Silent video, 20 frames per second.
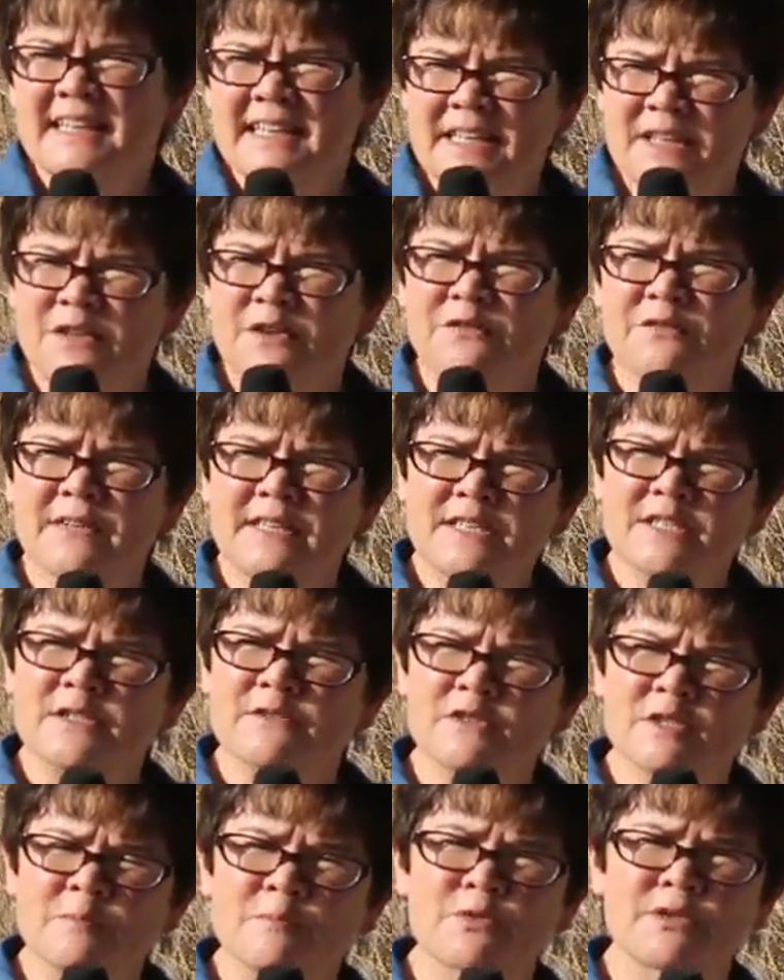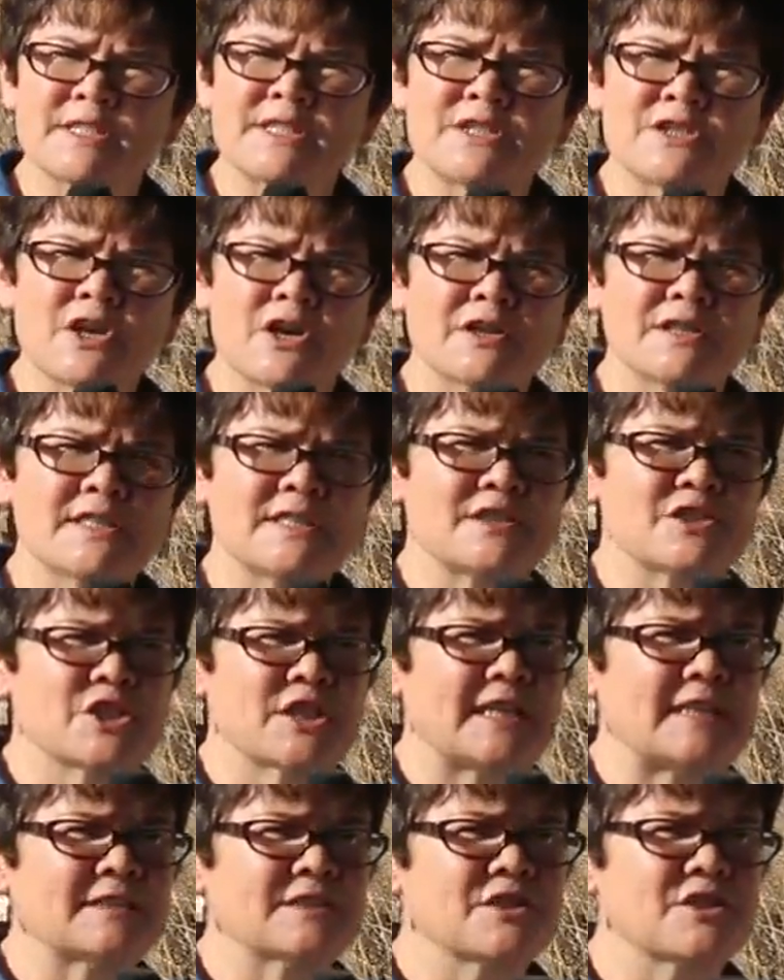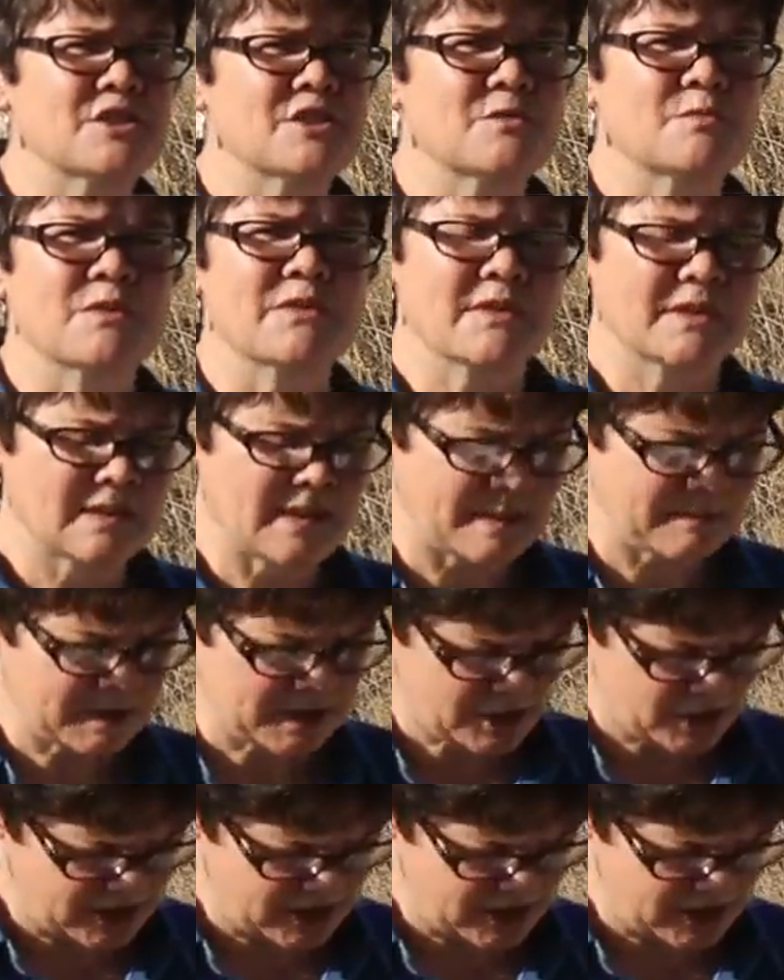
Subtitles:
in the face of some pretty daunting challenges with climate